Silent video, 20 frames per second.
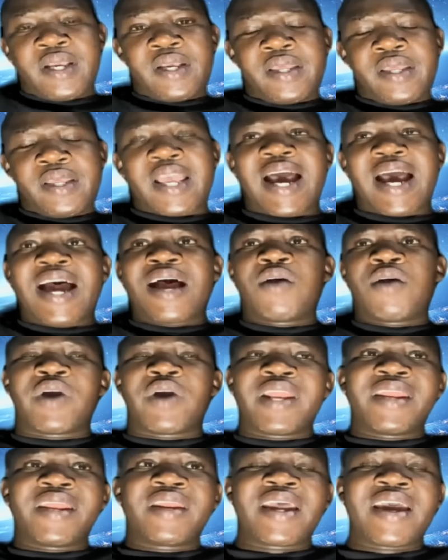Yeah,
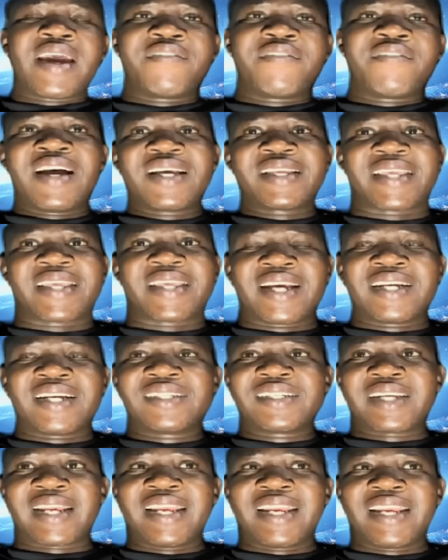whenever
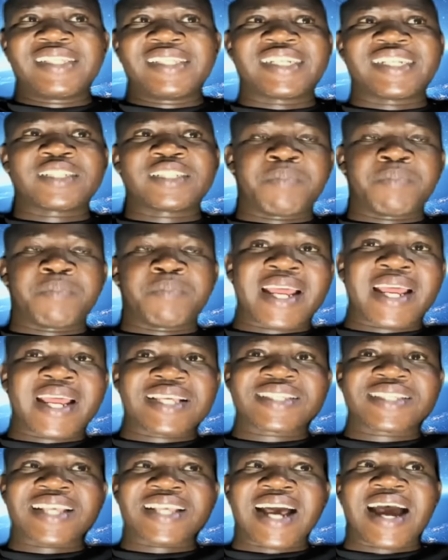gang-related
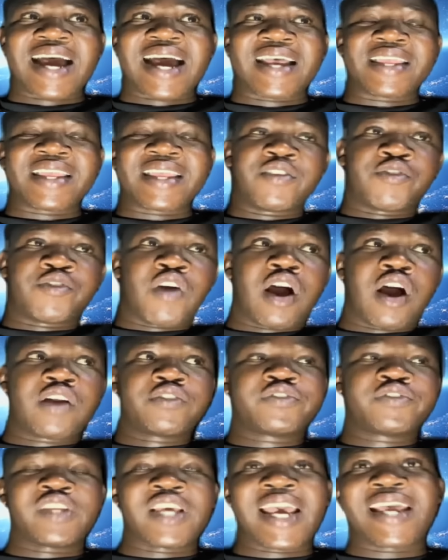murders are
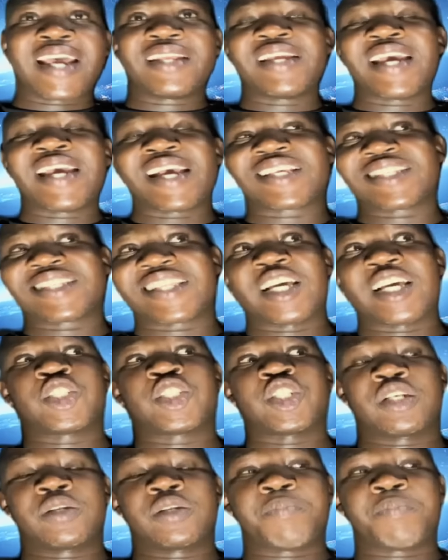involved, and
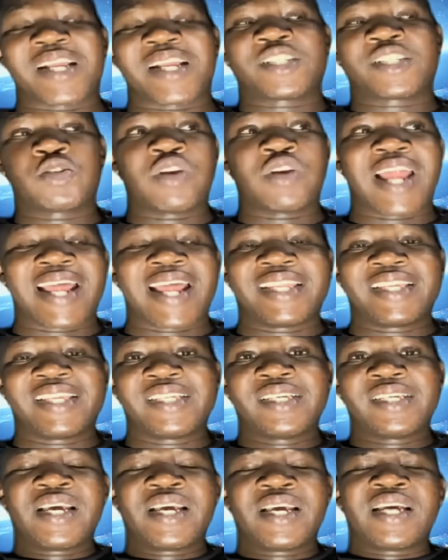extortion
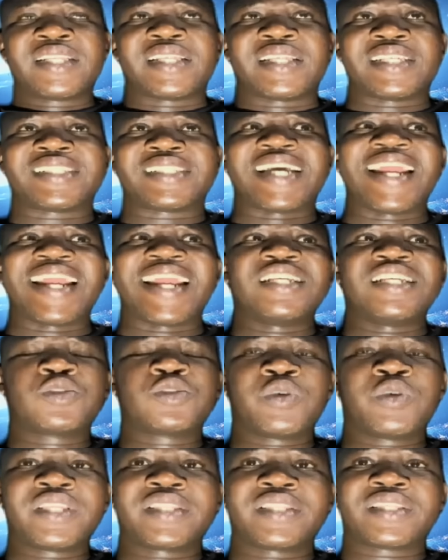particularly, the
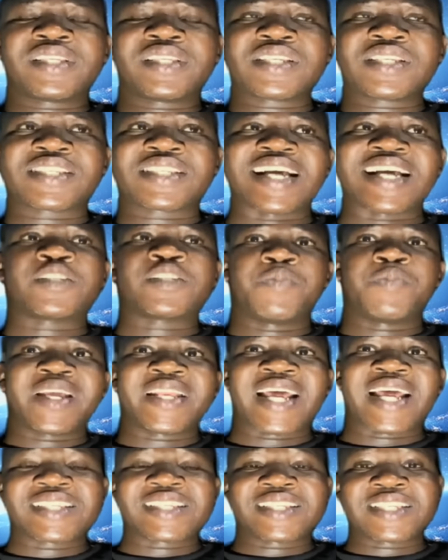challenge with such
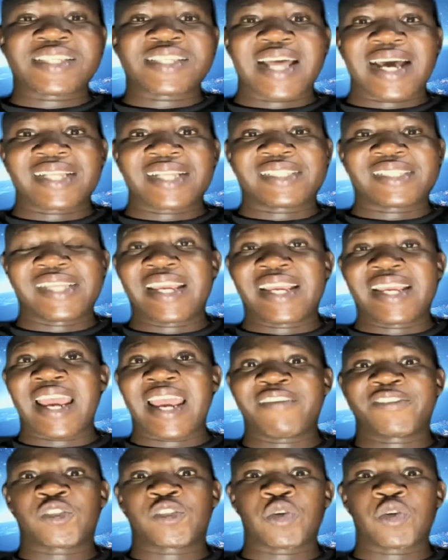murders is that they
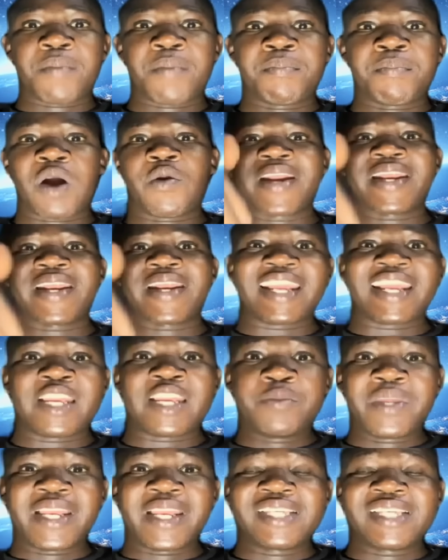have to, number one,
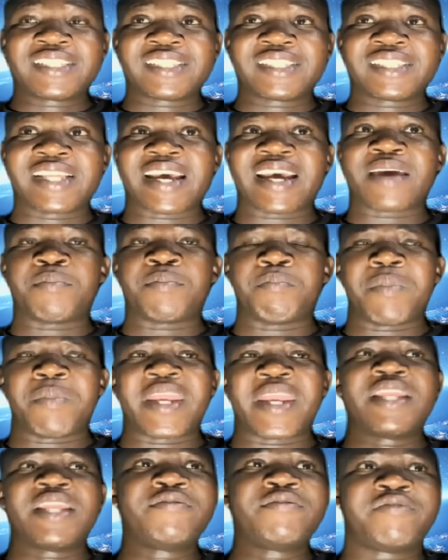eliminate the
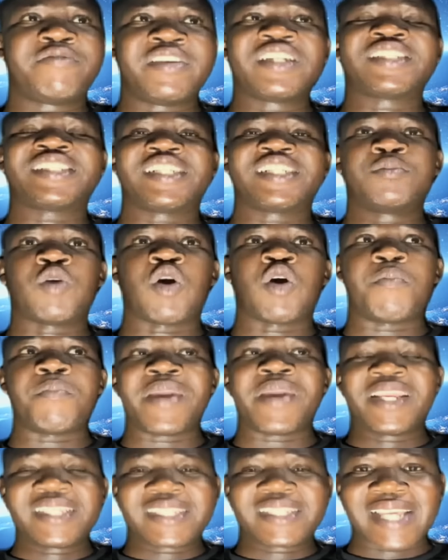main victim or
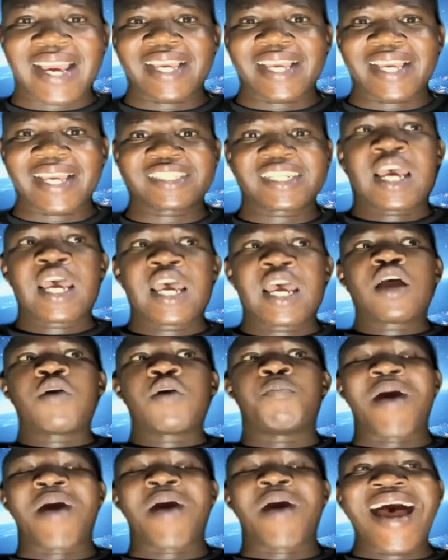main target,
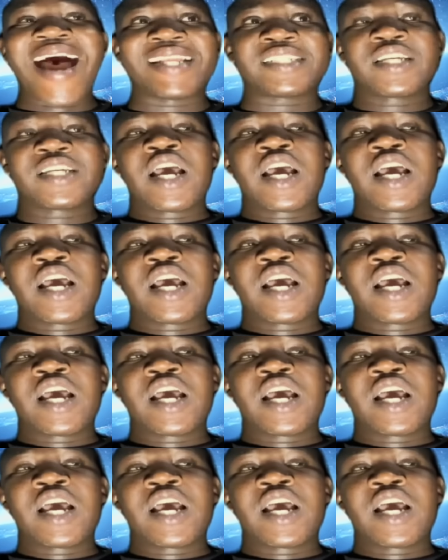but